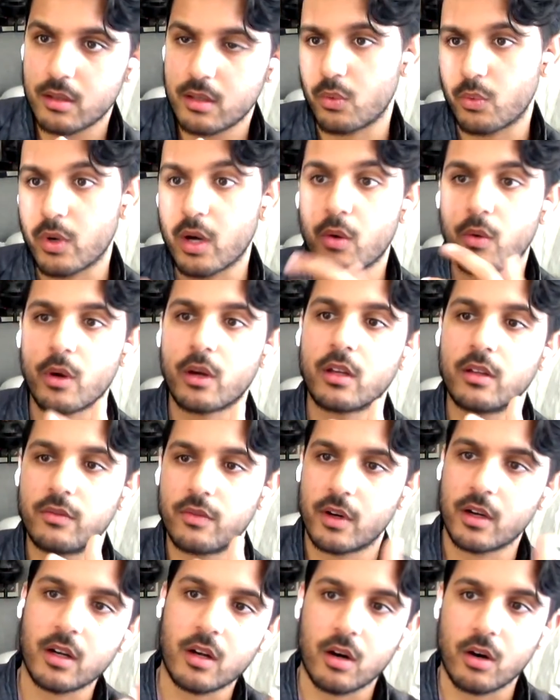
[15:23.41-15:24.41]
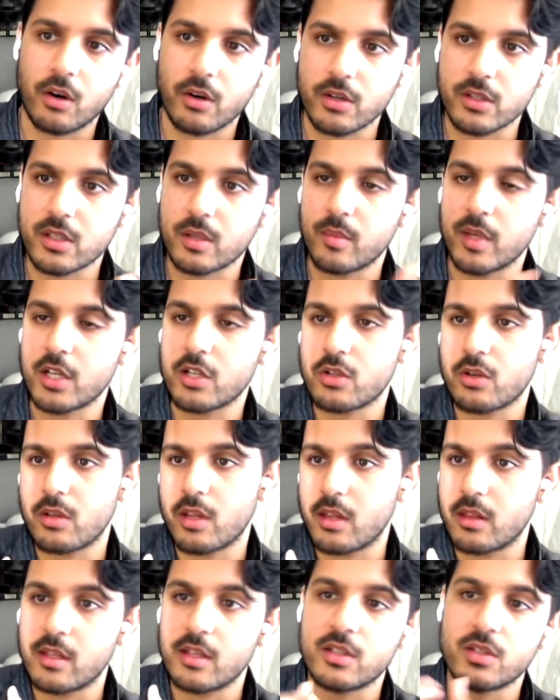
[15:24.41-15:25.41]
So we're working very hard to make sure
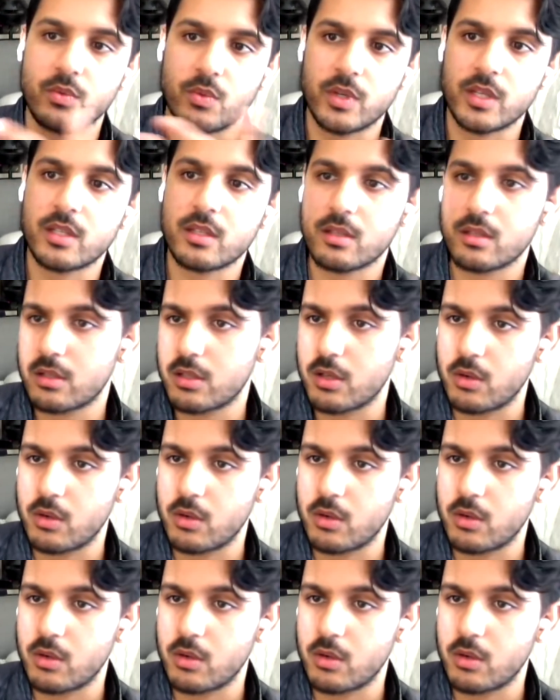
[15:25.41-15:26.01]
that these risks